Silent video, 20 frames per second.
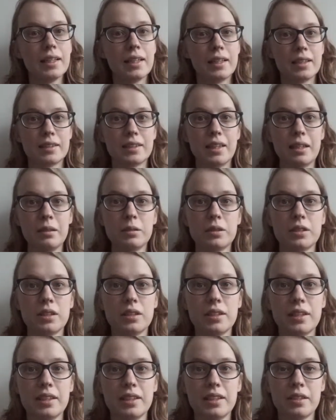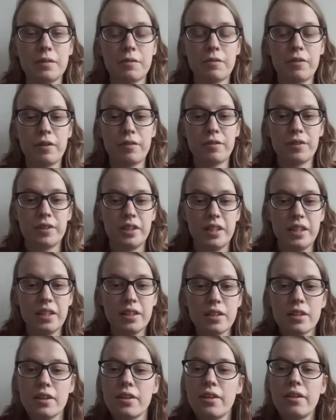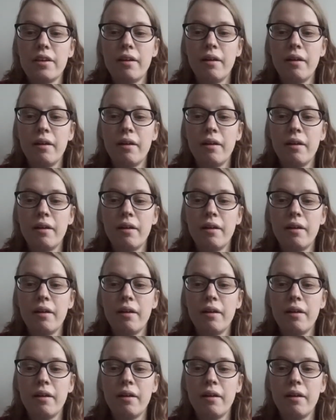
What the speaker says: It's now Sunday the 15th.